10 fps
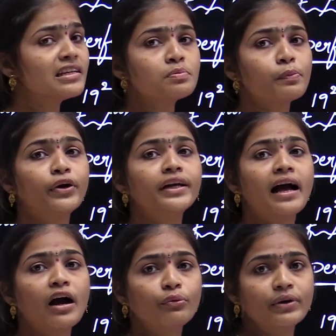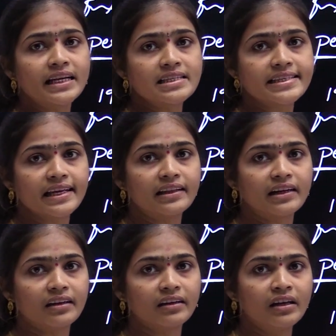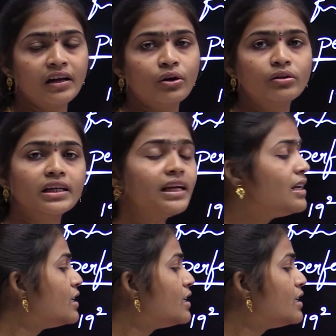this point how we can say that okay